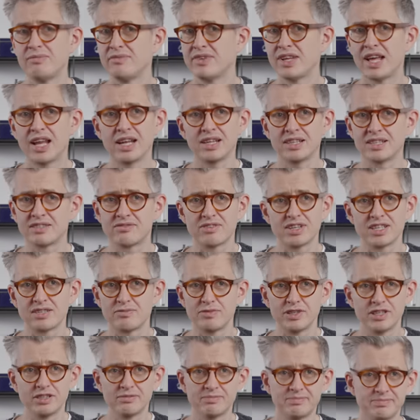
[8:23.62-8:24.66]
Nailing this
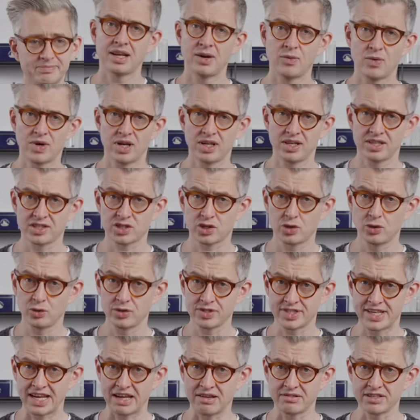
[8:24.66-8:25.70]
recipe. Now while this
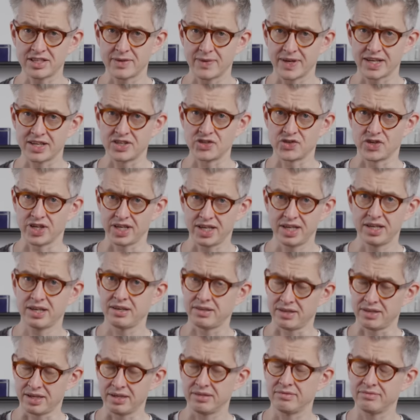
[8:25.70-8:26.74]
cools down so I can drink it,
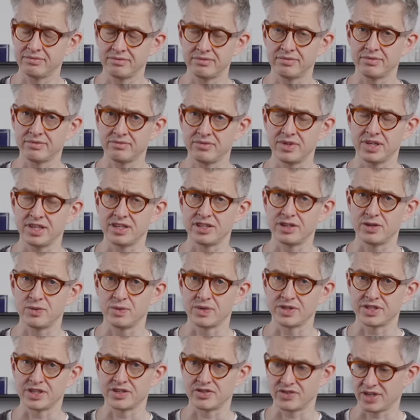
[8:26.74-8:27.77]
and I really do
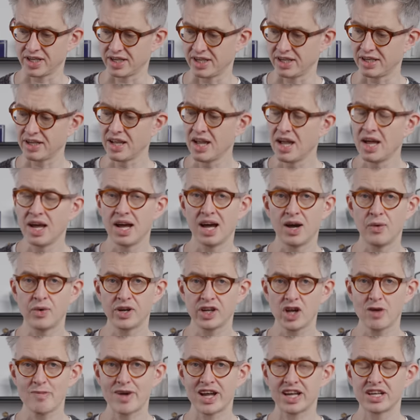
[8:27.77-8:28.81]
want to drink it. I want
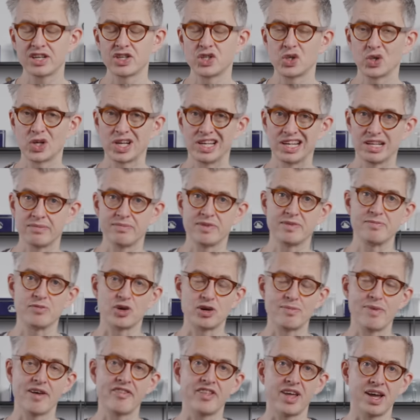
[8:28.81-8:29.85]
to go back and talk a little bit
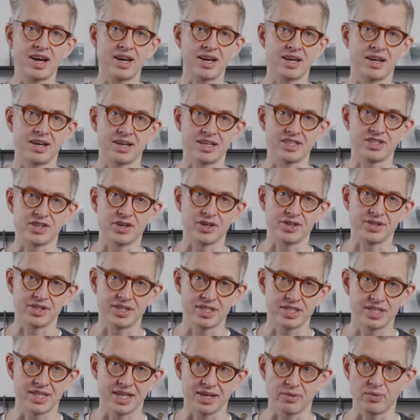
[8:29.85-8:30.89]
more about the ionizer on
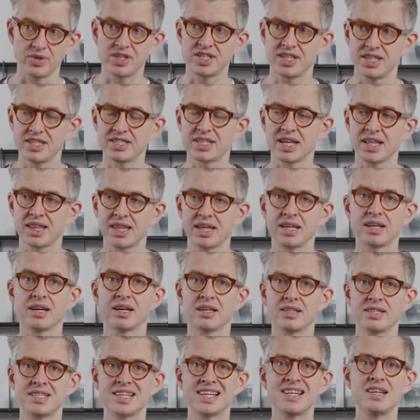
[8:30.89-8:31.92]
this thing, which is, I think,
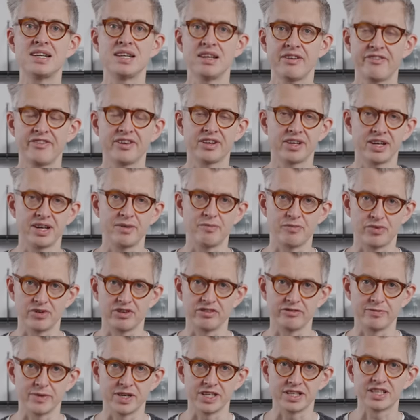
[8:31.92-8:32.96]
a significant
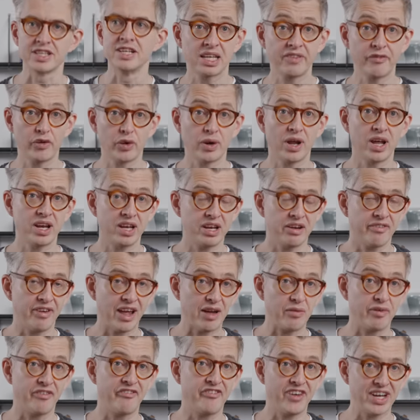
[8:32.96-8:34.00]
improvement. To give you an idea of
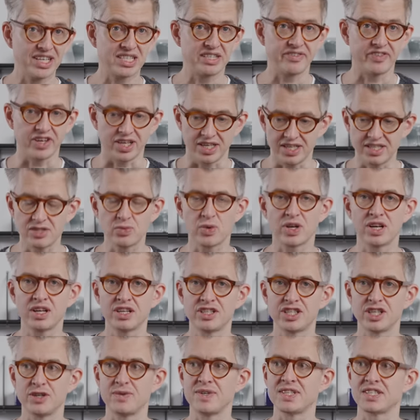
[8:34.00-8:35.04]
how effective it is, what
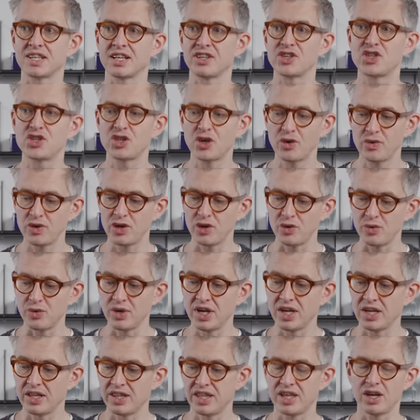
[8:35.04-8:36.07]
I'll do is I'll show
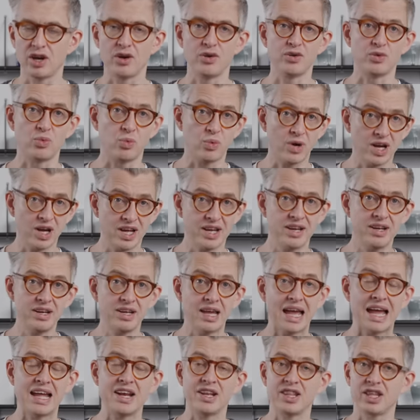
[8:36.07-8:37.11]
you the Ode
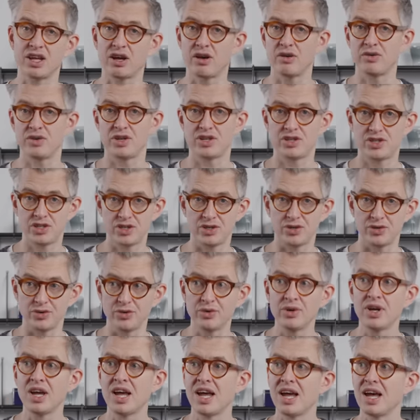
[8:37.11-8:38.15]
1 and the Ode 2,